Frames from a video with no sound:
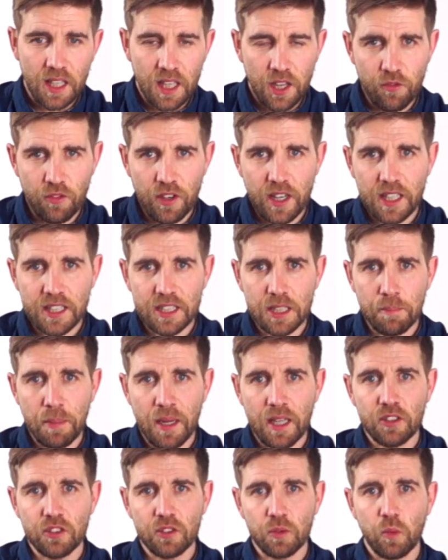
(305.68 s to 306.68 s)
It really
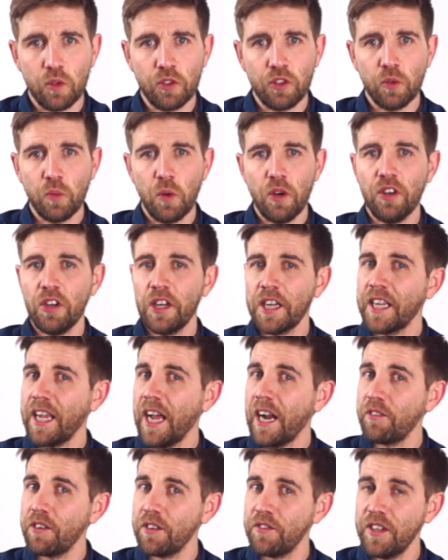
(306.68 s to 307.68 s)
depends on what you want. Like
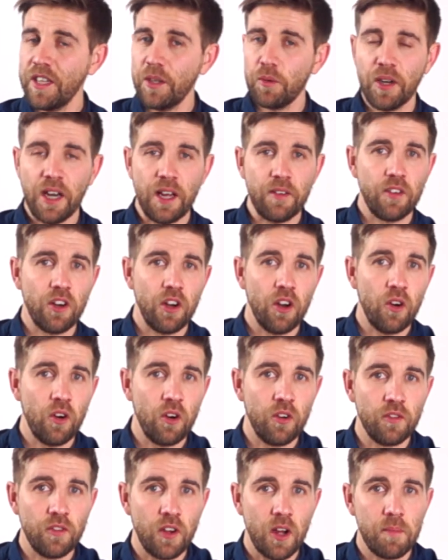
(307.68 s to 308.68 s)
Gary Vee will have a lot
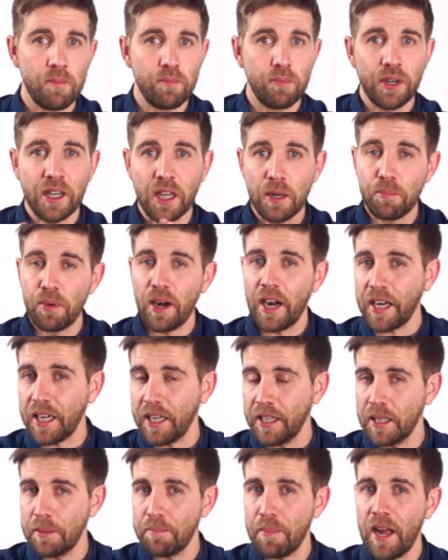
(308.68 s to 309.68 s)
of
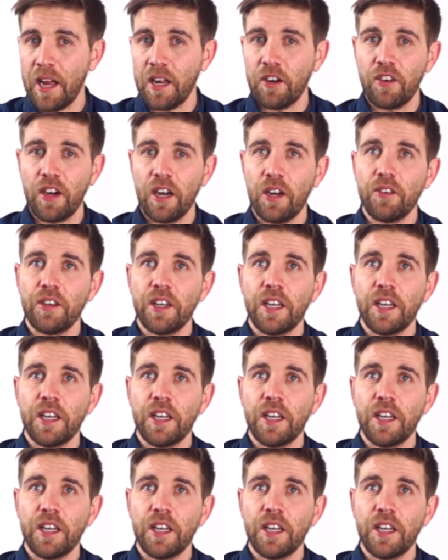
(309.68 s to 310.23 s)
bric-a-brac in the background,